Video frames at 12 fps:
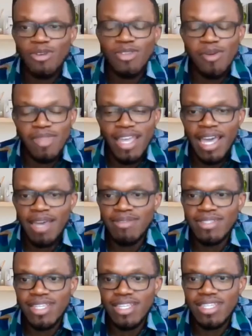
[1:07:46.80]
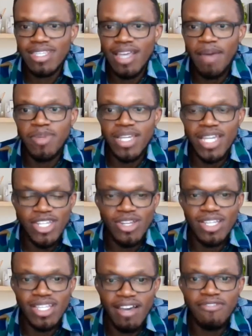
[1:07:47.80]
sometimes these
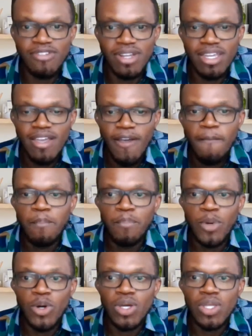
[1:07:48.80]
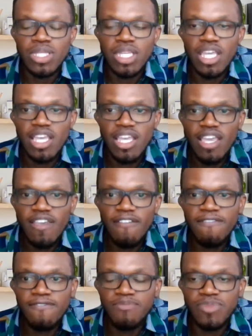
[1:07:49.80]
applications are free, but
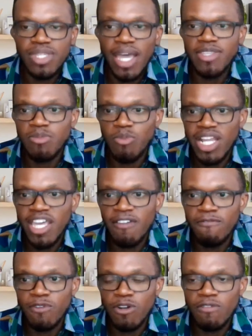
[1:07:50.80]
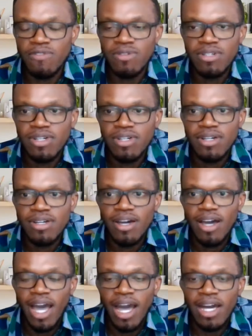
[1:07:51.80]
if there is money involved
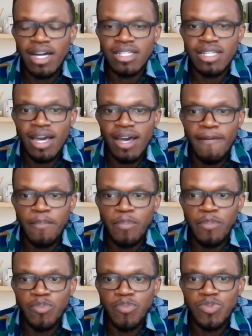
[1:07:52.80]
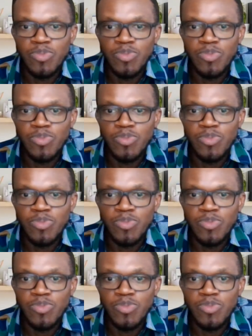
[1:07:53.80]
and